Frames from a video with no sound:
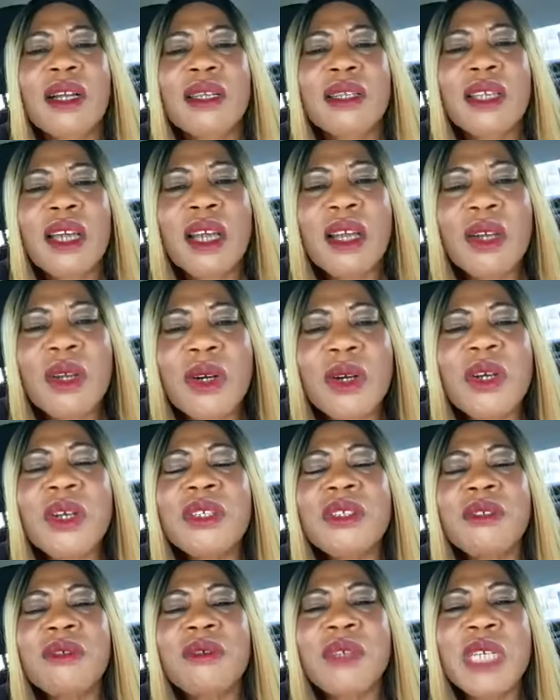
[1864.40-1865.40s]
that
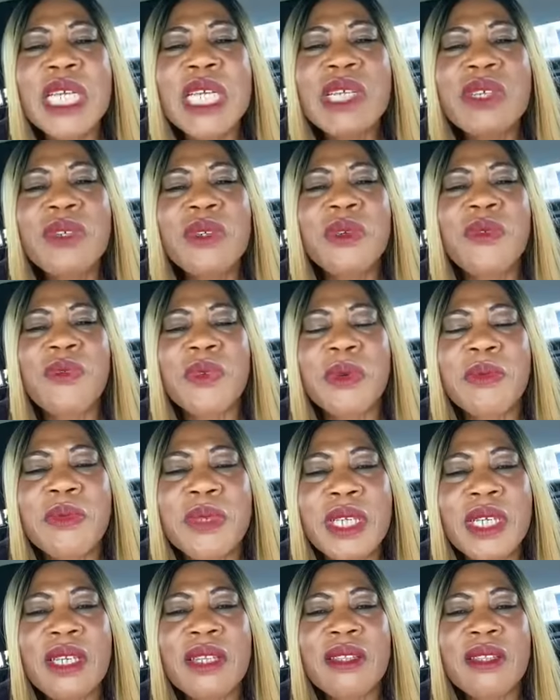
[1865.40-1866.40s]
God raised you from
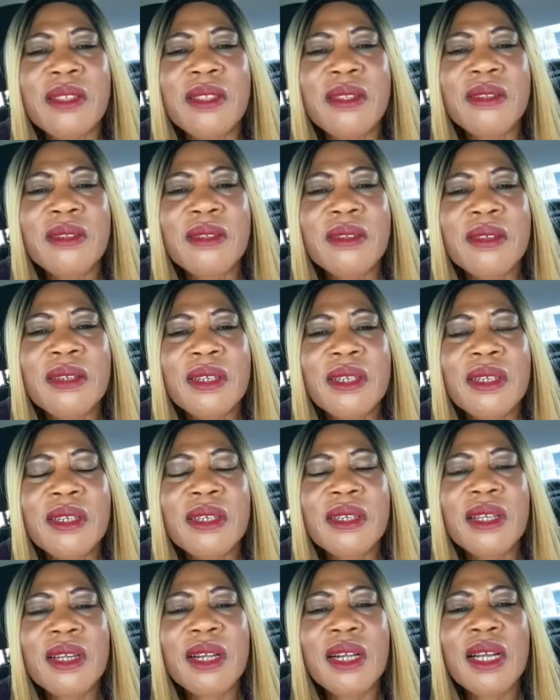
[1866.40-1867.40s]
death
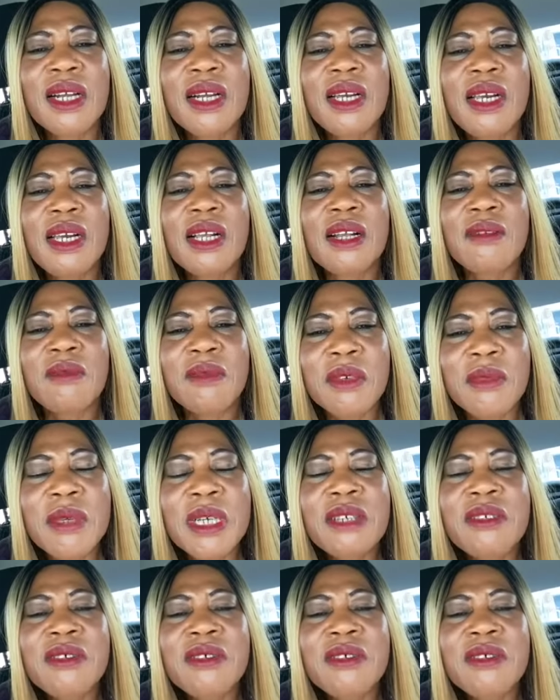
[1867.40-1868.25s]
for my